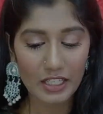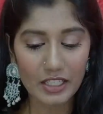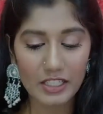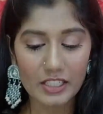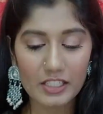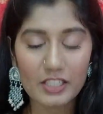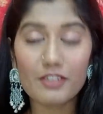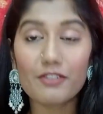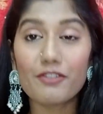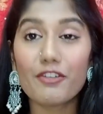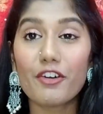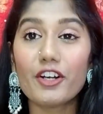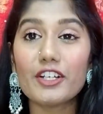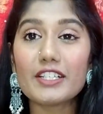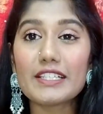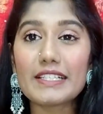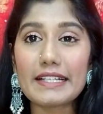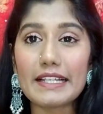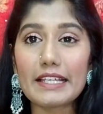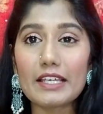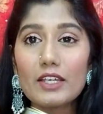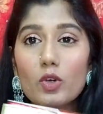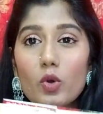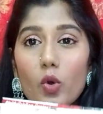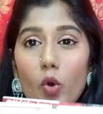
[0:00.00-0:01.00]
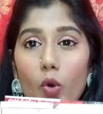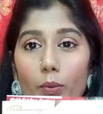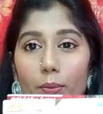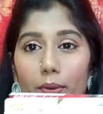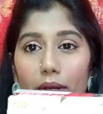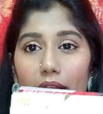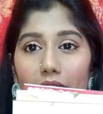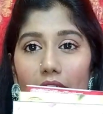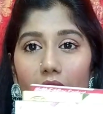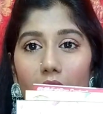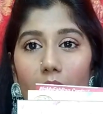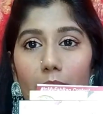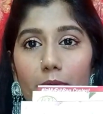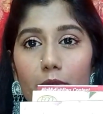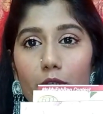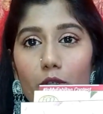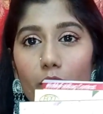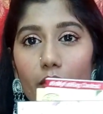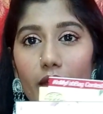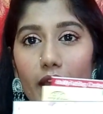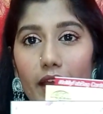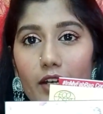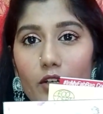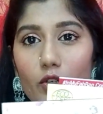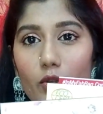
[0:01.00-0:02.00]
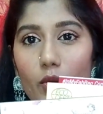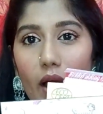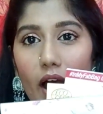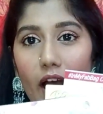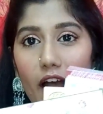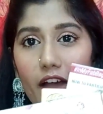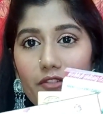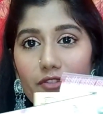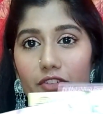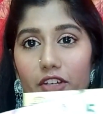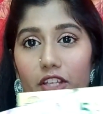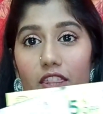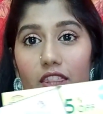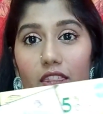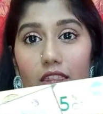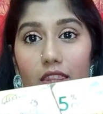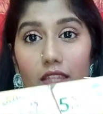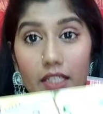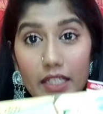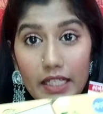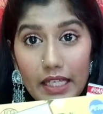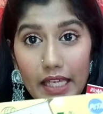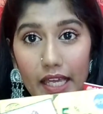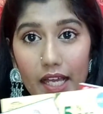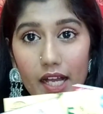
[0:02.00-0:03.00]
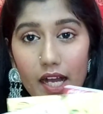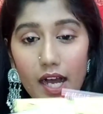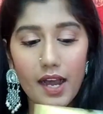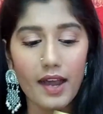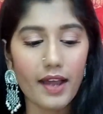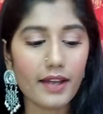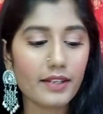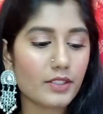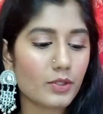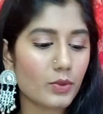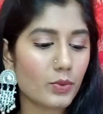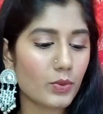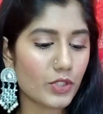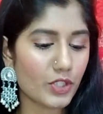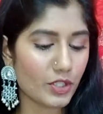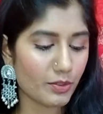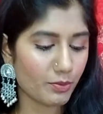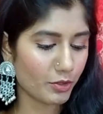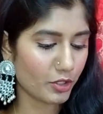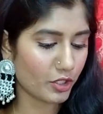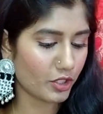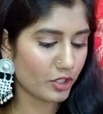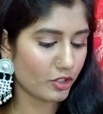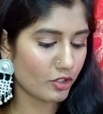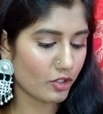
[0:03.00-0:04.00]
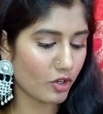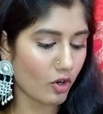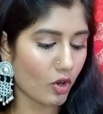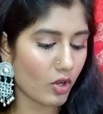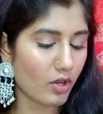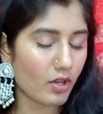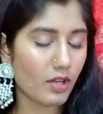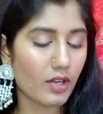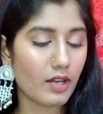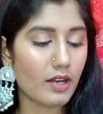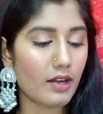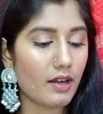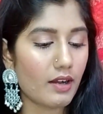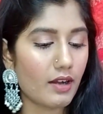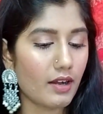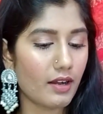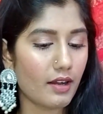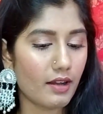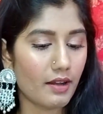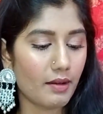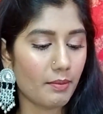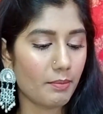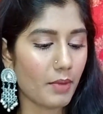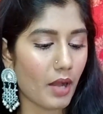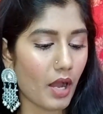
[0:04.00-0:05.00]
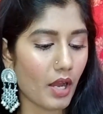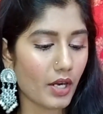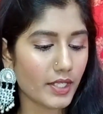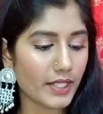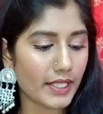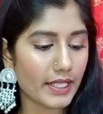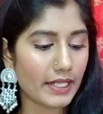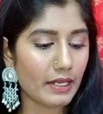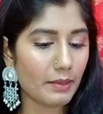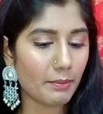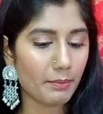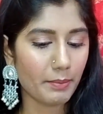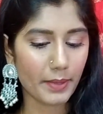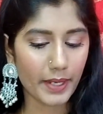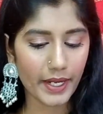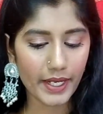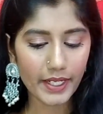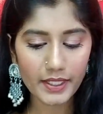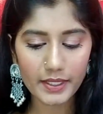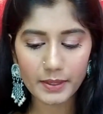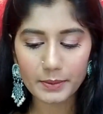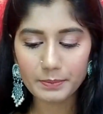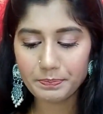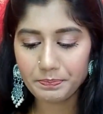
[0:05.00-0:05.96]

So firstly, opening up, you get to have 3 cards, which I'm going to talk about in a bit.